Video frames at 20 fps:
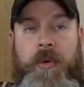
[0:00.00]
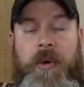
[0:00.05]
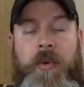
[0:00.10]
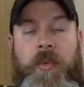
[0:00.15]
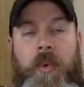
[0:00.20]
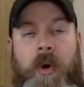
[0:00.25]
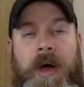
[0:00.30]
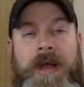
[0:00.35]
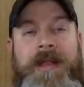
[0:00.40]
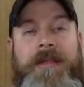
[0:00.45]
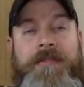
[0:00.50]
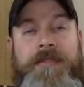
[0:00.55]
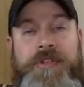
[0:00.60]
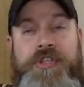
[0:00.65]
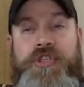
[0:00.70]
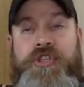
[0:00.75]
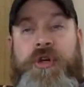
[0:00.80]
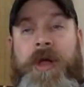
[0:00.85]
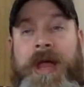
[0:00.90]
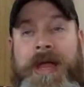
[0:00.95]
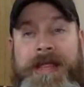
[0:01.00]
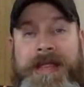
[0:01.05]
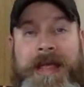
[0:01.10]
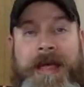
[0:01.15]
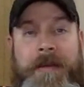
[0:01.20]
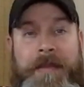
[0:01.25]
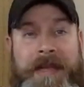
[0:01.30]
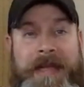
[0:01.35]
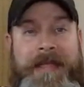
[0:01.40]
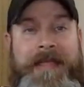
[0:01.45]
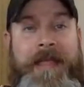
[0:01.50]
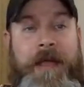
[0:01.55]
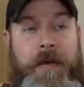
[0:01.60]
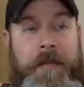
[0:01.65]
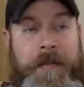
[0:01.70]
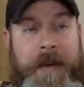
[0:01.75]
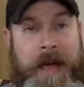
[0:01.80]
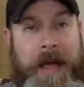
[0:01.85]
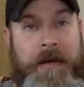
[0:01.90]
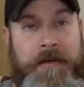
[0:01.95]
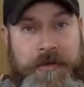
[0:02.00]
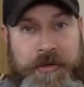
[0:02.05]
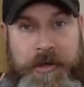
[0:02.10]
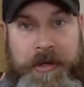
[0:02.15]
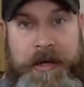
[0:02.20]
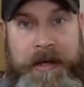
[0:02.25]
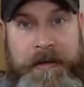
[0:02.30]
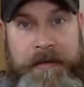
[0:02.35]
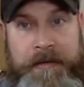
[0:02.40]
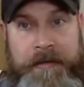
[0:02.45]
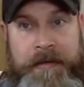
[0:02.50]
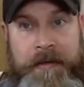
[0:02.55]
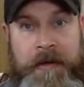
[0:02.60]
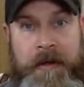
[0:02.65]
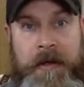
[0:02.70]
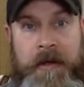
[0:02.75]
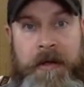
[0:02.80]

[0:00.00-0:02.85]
Well, one is train them in their boundaries.